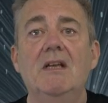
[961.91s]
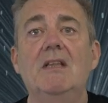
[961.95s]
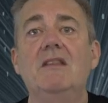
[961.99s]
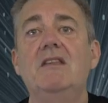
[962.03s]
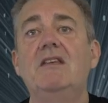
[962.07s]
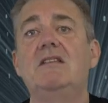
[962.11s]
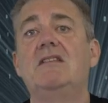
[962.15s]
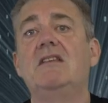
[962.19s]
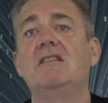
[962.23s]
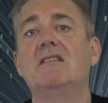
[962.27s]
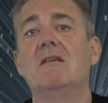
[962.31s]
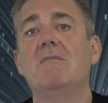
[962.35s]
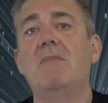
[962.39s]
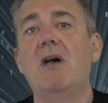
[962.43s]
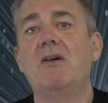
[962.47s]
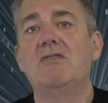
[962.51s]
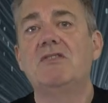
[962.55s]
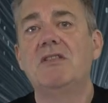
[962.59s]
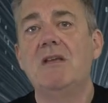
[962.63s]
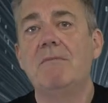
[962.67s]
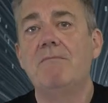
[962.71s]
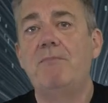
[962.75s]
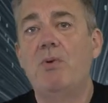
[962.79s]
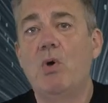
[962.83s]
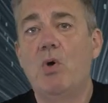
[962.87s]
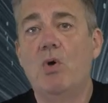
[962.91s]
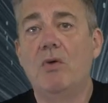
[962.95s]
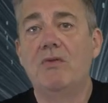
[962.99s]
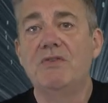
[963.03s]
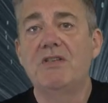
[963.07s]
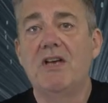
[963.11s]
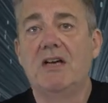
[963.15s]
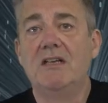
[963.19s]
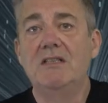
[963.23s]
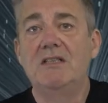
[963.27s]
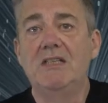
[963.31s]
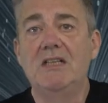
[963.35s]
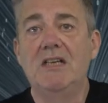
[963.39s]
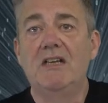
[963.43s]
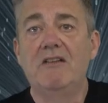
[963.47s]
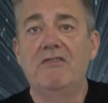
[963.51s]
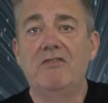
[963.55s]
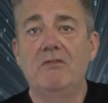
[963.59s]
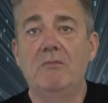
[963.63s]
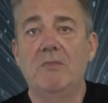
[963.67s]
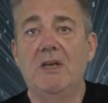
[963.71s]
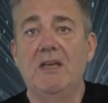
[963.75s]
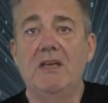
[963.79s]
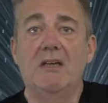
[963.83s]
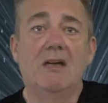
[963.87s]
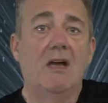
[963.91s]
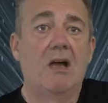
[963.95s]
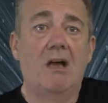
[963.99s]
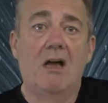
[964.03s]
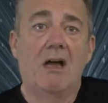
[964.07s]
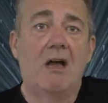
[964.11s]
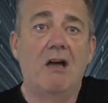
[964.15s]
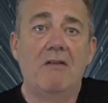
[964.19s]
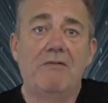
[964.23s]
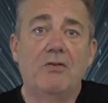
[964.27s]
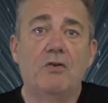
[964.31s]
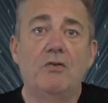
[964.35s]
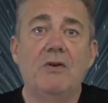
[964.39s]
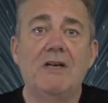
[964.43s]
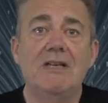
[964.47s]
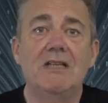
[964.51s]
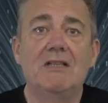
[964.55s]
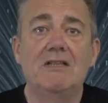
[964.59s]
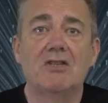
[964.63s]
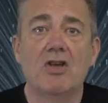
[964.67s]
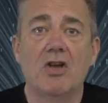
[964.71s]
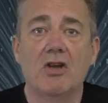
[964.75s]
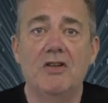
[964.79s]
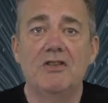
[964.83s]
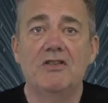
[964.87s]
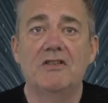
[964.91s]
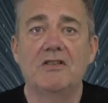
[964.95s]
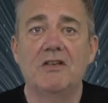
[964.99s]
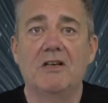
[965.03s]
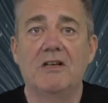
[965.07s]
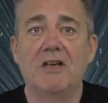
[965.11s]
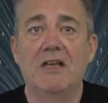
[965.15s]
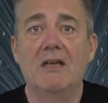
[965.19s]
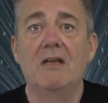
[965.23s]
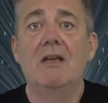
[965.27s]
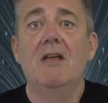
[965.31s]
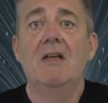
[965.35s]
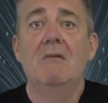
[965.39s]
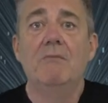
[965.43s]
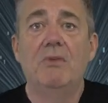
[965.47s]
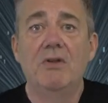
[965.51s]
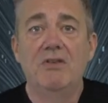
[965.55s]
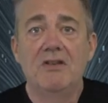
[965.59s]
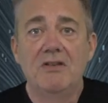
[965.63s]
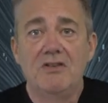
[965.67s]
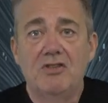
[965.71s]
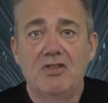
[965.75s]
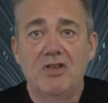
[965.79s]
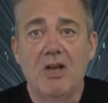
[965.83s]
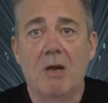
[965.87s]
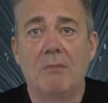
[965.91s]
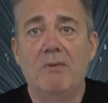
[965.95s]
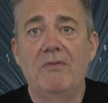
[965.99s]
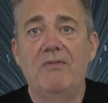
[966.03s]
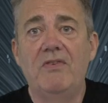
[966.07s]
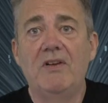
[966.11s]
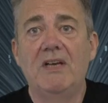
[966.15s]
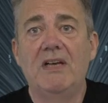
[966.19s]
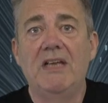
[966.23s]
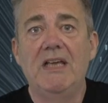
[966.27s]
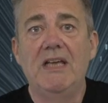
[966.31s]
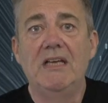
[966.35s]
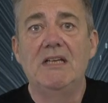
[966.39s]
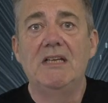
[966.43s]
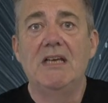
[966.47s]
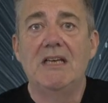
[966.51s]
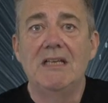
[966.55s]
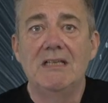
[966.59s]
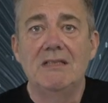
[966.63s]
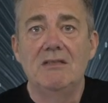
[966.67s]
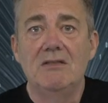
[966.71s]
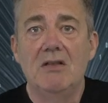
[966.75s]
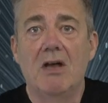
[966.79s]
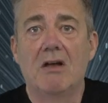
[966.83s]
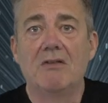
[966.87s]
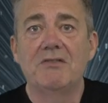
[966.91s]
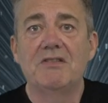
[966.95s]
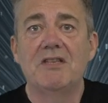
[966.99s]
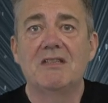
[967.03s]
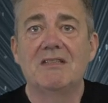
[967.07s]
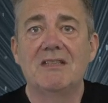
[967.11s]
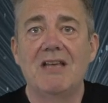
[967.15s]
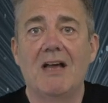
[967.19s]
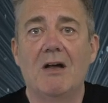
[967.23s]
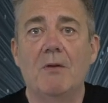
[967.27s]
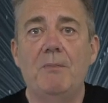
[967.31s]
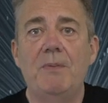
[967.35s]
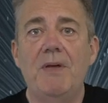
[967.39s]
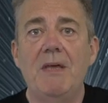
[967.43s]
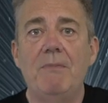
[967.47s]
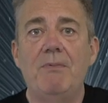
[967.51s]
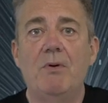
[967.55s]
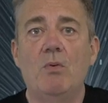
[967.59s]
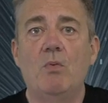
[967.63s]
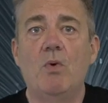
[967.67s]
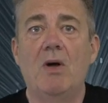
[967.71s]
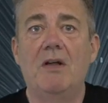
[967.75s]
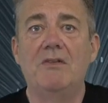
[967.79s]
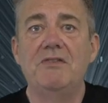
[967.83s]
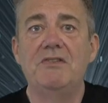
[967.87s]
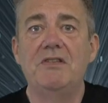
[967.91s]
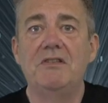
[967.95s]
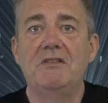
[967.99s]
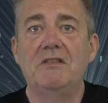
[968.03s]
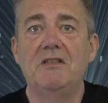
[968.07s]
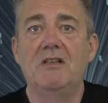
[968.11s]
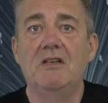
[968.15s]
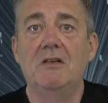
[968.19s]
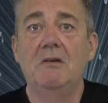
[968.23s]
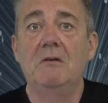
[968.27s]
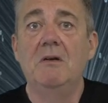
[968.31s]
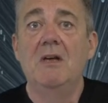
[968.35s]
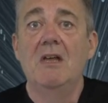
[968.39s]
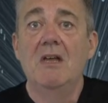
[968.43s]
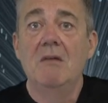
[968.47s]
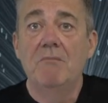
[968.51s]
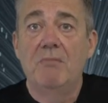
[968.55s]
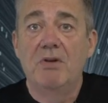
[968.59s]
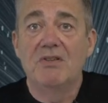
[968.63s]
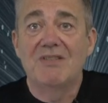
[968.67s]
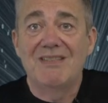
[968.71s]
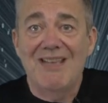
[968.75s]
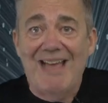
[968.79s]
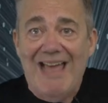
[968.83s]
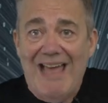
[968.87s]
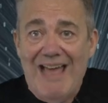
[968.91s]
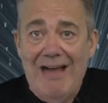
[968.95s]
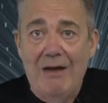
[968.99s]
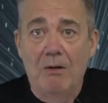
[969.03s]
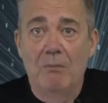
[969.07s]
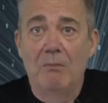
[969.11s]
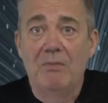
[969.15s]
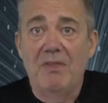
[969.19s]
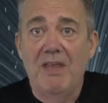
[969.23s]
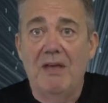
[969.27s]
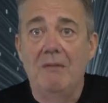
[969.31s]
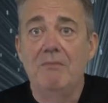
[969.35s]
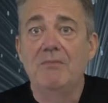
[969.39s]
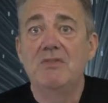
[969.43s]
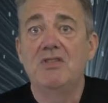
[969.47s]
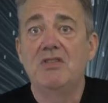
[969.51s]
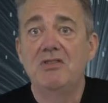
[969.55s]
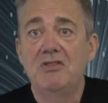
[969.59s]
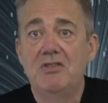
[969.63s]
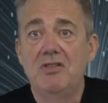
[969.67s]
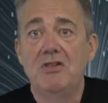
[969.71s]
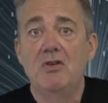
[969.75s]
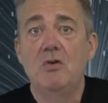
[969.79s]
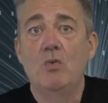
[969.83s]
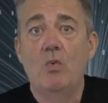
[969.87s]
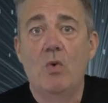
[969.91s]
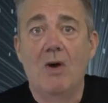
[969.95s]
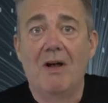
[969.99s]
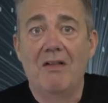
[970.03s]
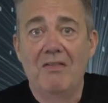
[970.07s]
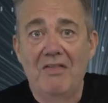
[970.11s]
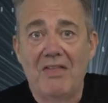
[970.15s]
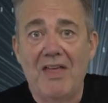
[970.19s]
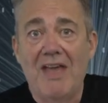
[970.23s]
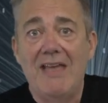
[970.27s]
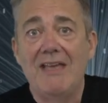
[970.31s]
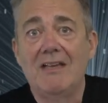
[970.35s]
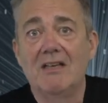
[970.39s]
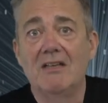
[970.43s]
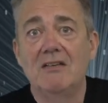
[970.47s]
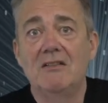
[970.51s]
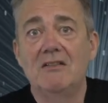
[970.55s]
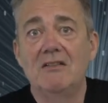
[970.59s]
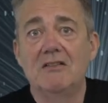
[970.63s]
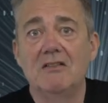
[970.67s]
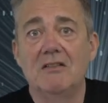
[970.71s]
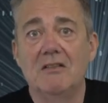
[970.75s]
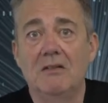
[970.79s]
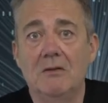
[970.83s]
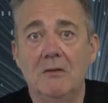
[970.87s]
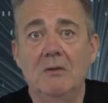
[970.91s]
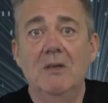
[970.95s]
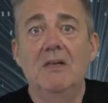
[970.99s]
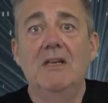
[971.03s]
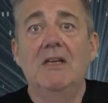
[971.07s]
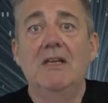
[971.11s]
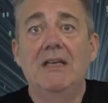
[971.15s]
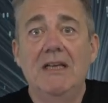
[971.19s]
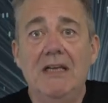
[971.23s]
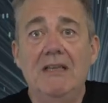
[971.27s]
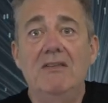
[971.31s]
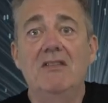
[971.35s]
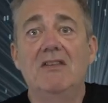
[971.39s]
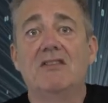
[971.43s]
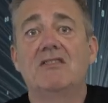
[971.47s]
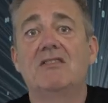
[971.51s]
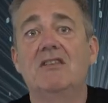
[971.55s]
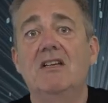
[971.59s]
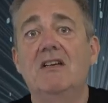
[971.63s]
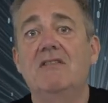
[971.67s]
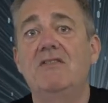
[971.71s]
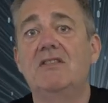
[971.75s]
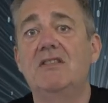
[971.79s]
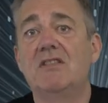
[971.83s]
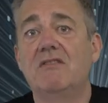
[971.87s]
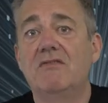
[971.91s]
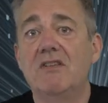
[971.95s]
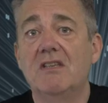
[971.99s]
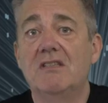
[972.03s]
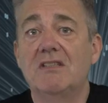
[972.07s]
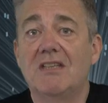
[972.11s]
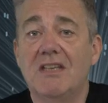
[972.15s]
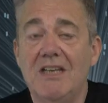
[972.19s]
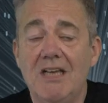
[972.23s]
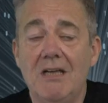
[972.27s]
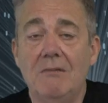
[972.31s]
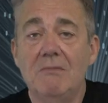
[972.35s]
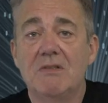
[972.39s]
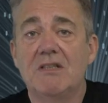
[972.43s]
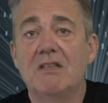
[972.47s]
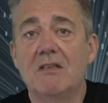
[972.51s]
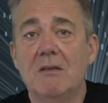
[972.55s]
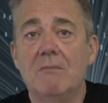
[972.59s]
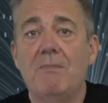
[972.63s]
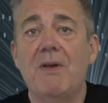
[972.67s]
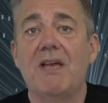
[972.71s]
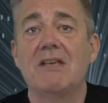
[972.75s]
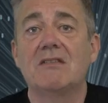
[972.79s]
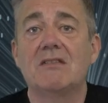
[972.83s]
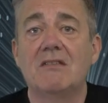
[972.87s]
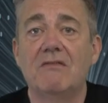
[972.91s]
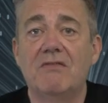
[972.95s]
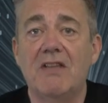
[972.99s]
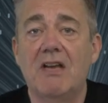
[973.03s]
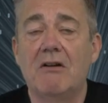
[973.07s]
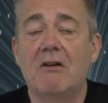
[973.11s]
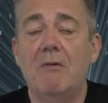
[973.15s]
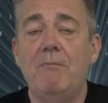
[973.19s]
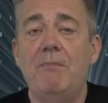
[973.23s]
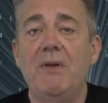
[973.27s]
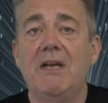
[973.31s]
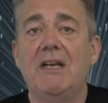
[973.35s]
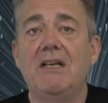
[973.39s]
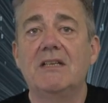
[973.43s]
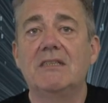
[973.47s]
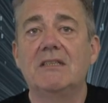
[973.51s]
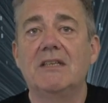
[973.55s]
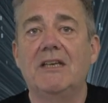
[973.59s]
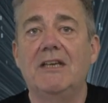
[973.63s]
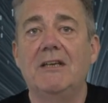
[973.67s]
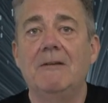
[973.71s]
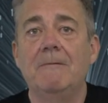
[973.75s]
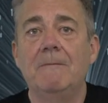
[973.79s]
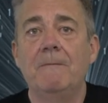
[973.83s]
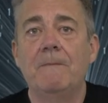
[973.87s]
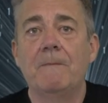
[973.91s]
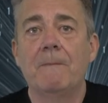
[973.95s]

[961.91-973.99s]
This is the most important idea for me. I've already touched on it, but the job of a leader is not to tell people what to do, but to help them to do what they can do in the service of the team to the best of their ability.